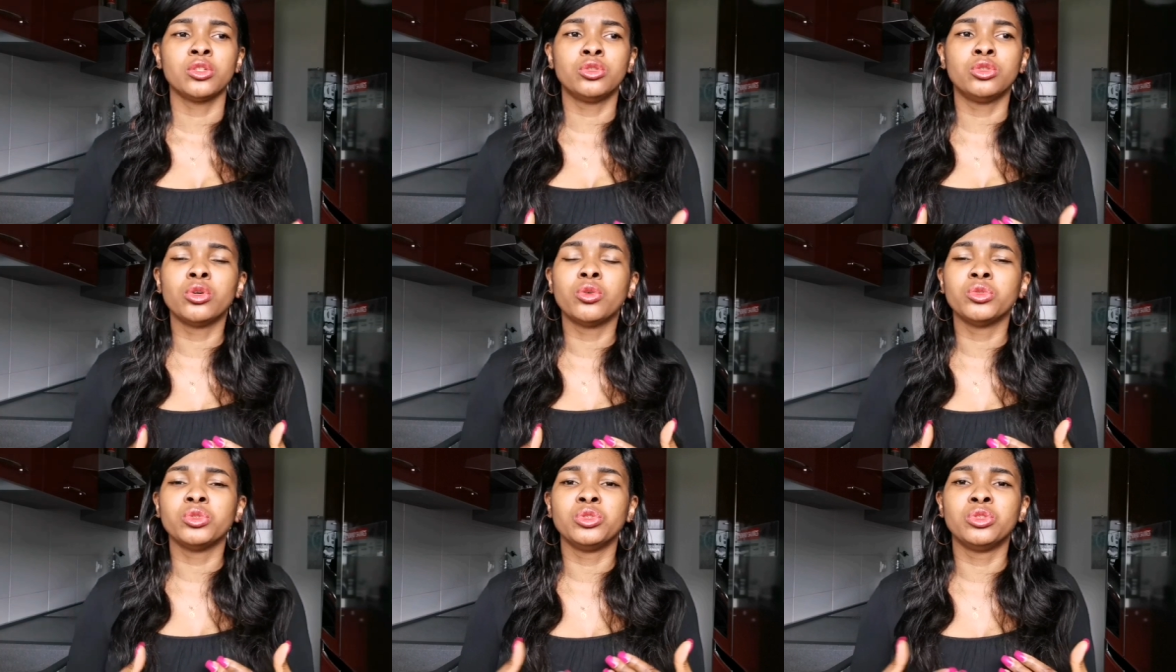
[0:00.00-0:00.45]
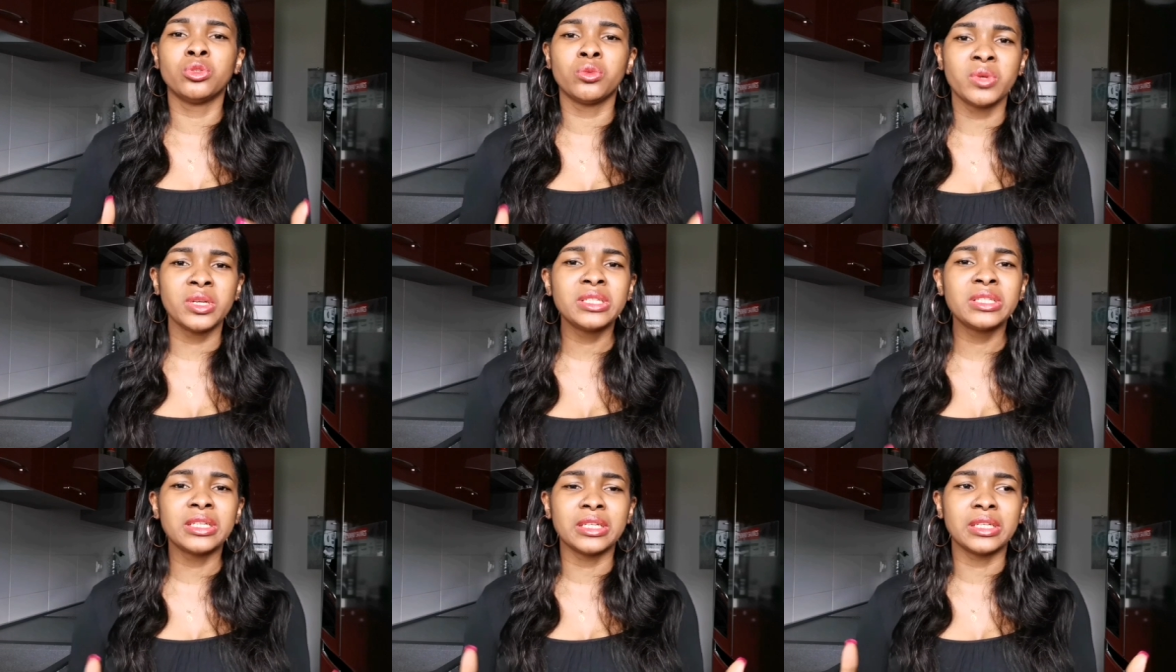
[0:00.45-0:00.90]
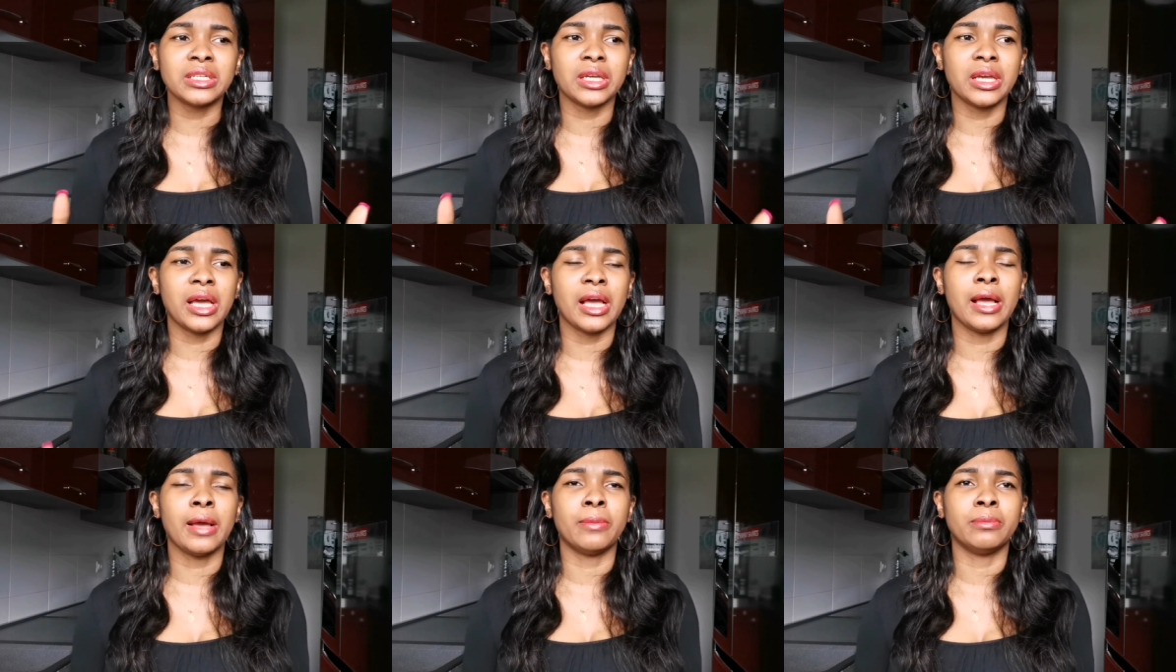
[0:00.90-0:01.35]
Though during
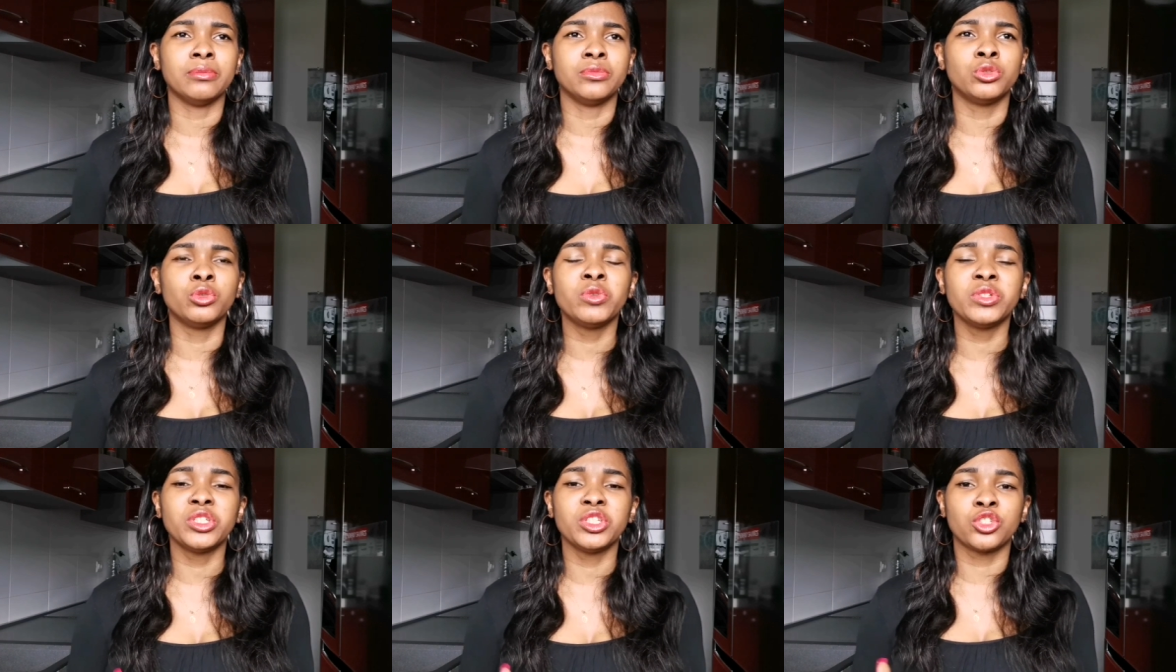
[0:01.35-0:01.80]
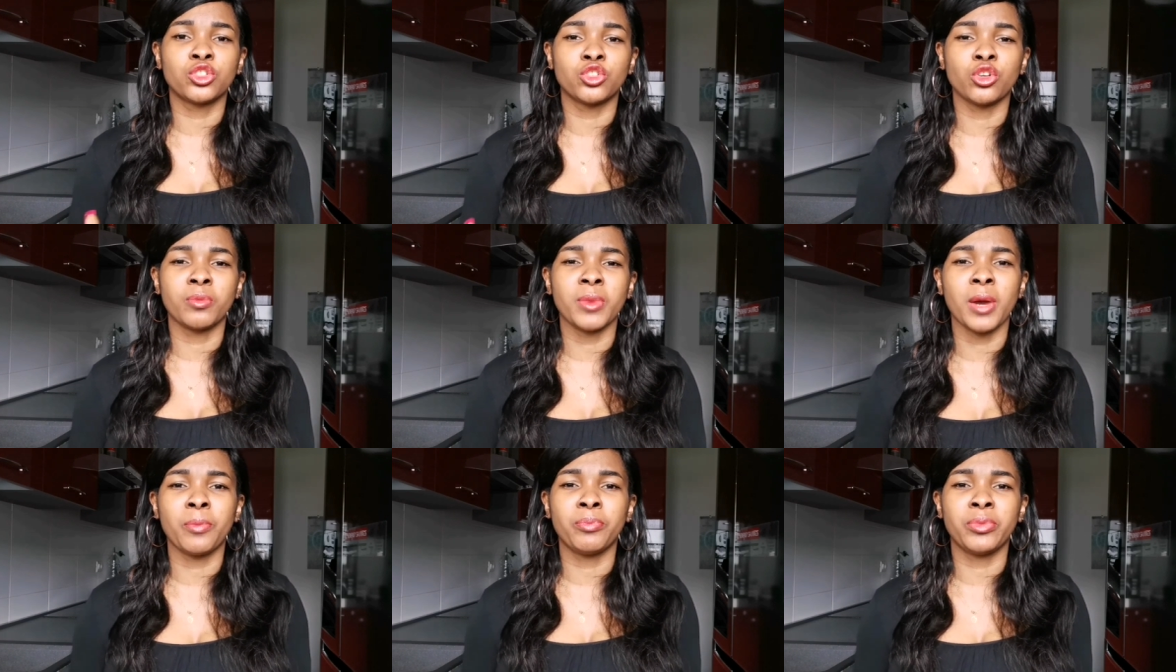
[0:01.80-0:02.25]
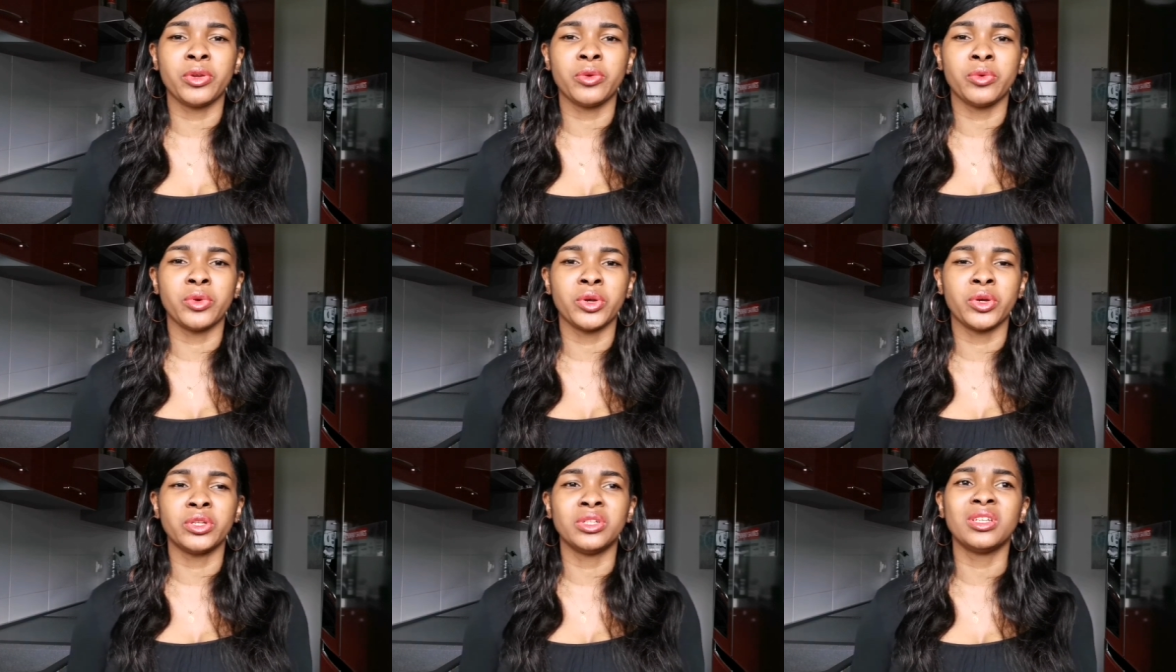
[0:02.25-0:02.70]
the, um, during the summer
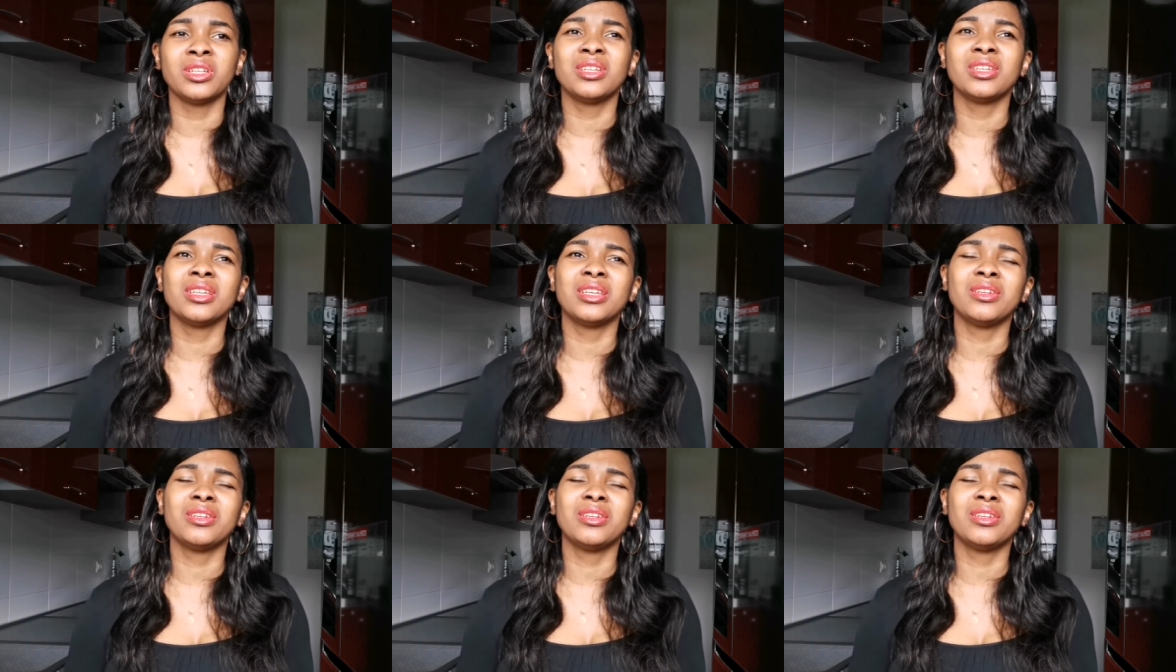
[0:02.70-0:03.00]
period,